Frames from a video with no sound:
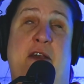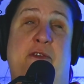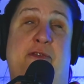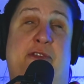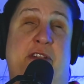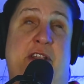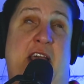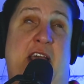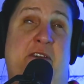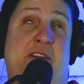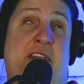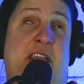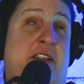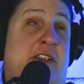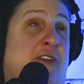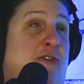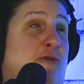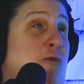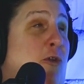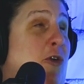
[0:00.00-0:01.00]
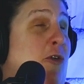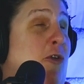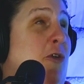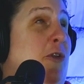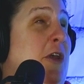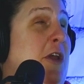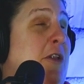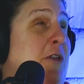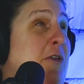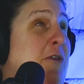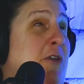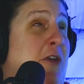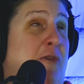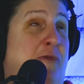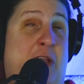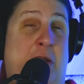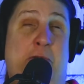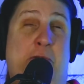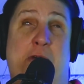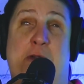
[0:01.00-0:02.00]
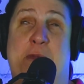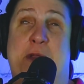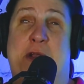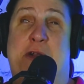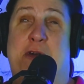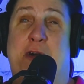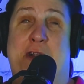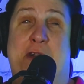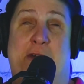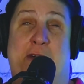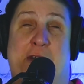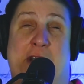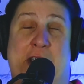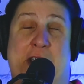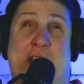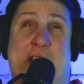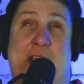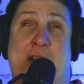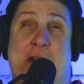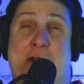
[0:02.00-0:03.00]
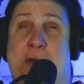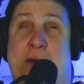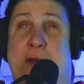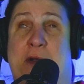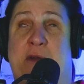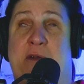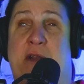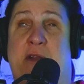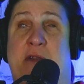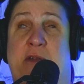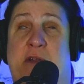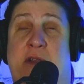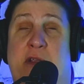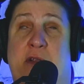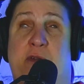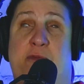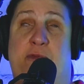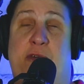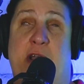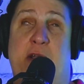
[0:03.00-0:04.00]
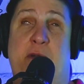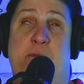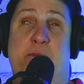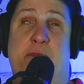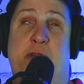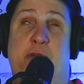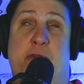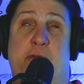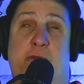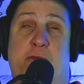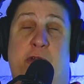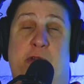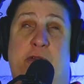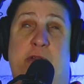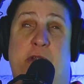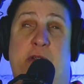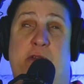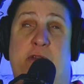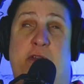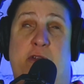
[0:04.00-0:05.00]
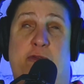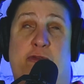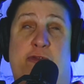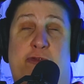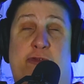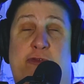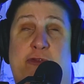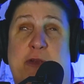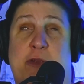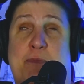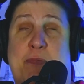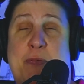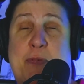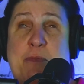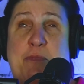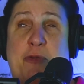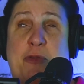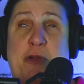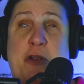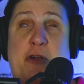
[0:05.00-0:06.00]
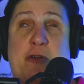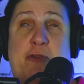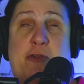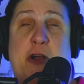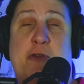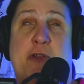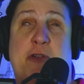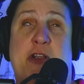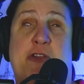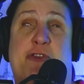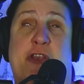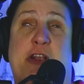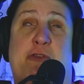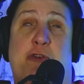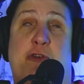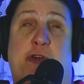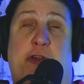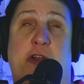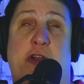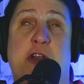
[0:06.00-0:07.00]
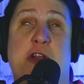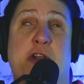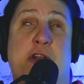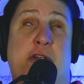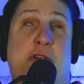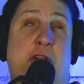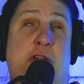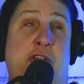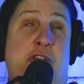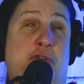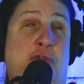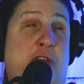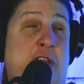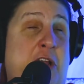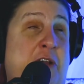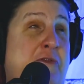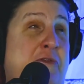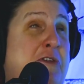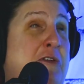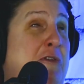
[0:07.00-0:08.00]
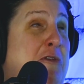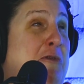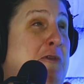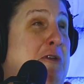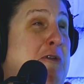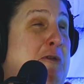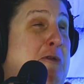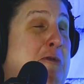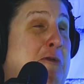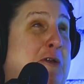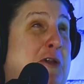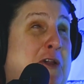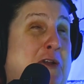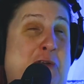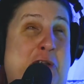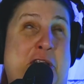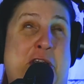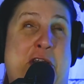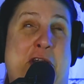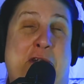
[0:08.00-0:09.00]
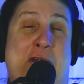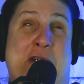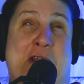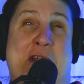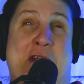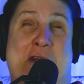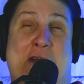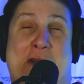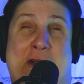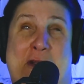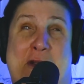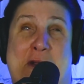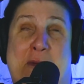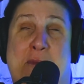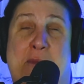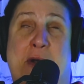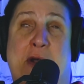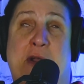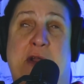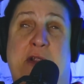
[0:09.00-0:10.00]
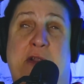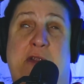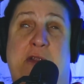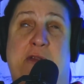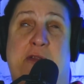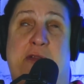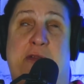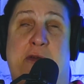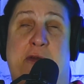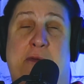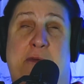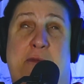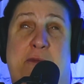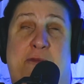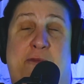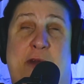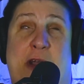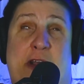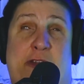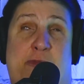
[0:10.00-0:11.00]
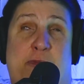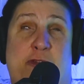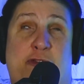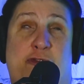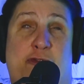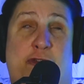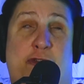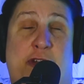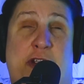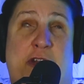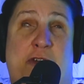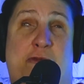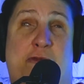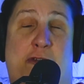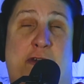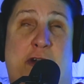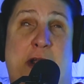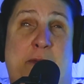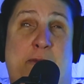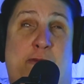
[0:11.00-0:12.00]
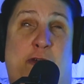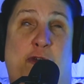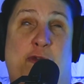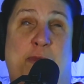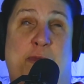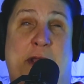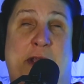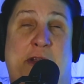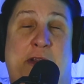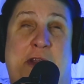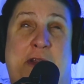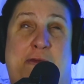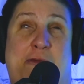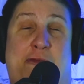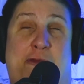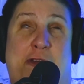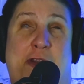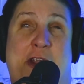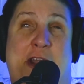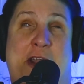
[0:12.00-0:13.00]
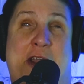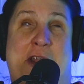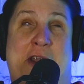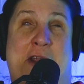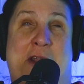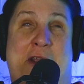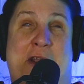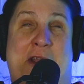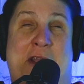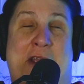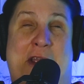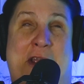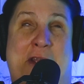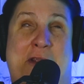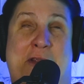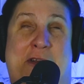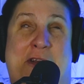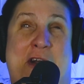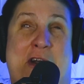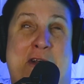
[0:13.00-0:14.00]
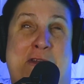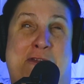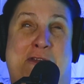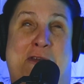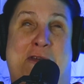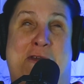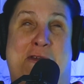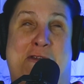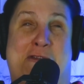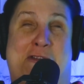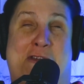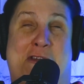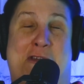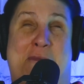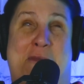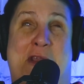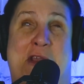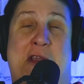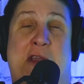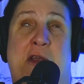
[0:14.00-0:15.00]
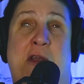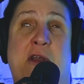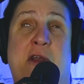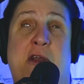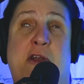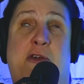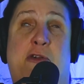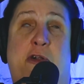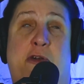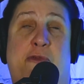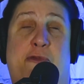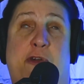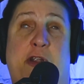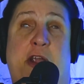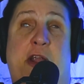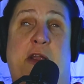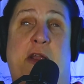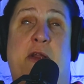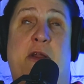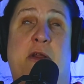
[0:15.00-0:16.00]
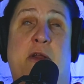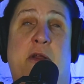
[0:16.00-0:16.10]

have to navigate this world, and if they want to be cluttery, if I am dealing with people that are cluttery, it's like, look, you can have your little cluttery area, but the vast majority of where I'm roaming free in the casa is going to be clutter free.